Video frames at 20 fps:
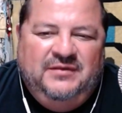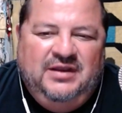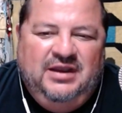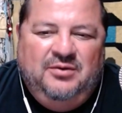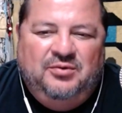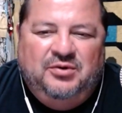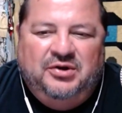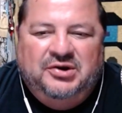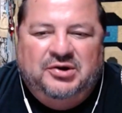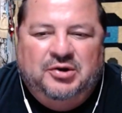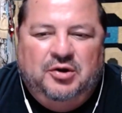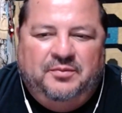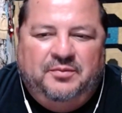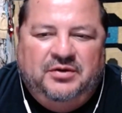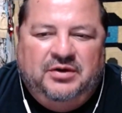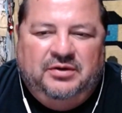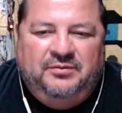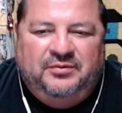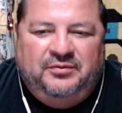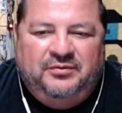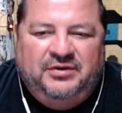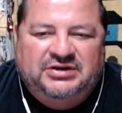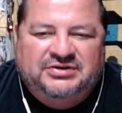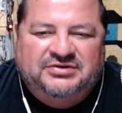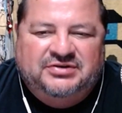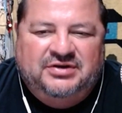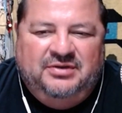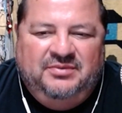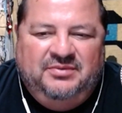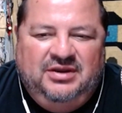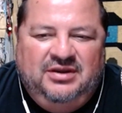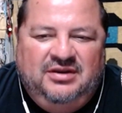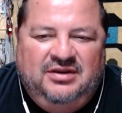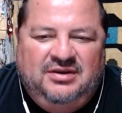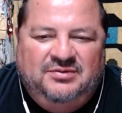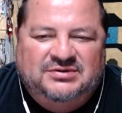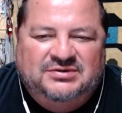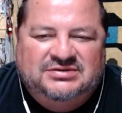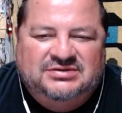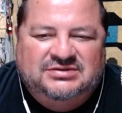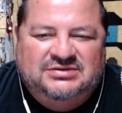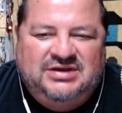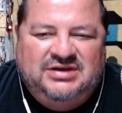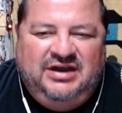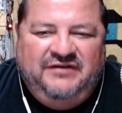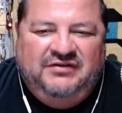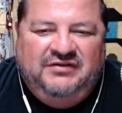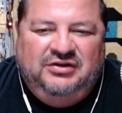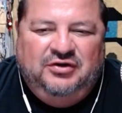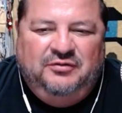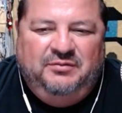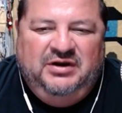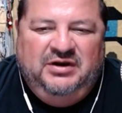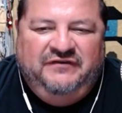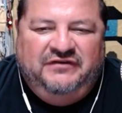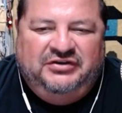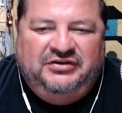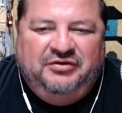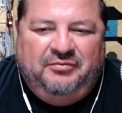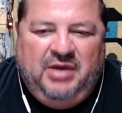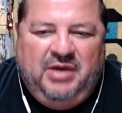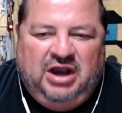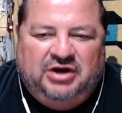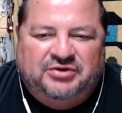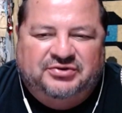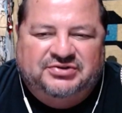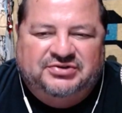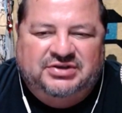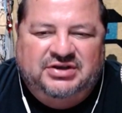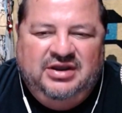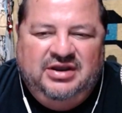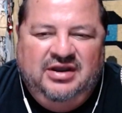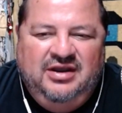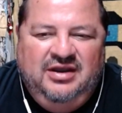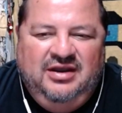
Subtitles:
Hey, we're going to open up a restaurant. But it was kind of a little bit of a democracy